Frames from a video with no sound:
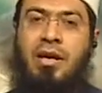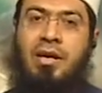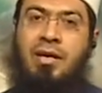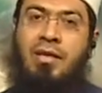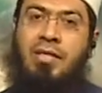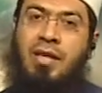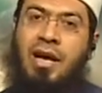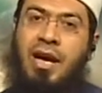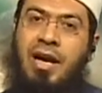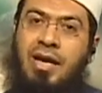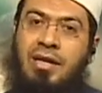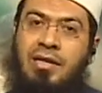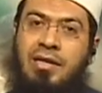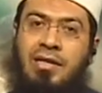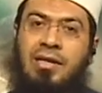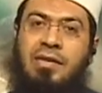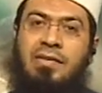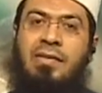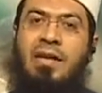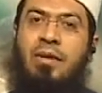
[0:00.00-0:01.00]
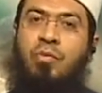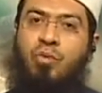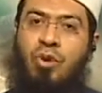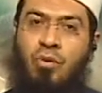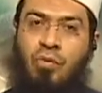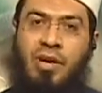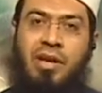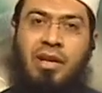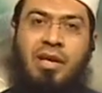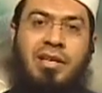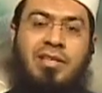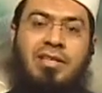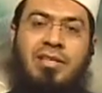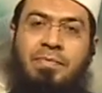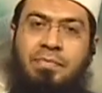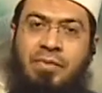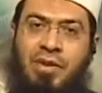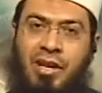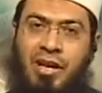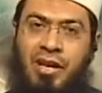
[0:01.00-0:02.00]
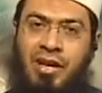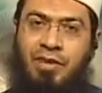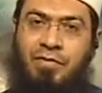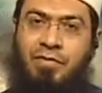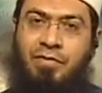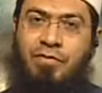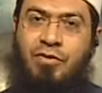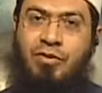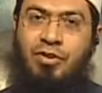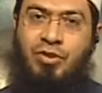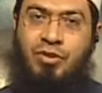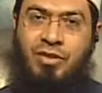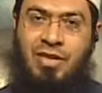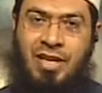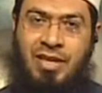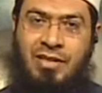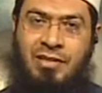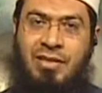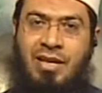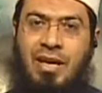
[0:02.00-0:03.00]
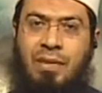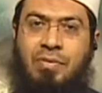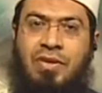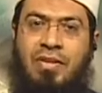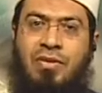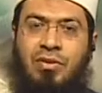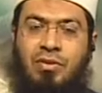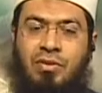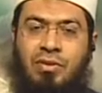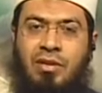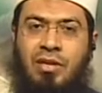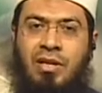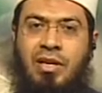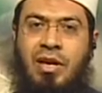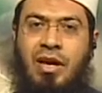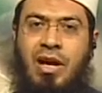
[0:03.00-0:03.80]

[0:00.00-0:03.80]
in the hadith that we will explain for today's episode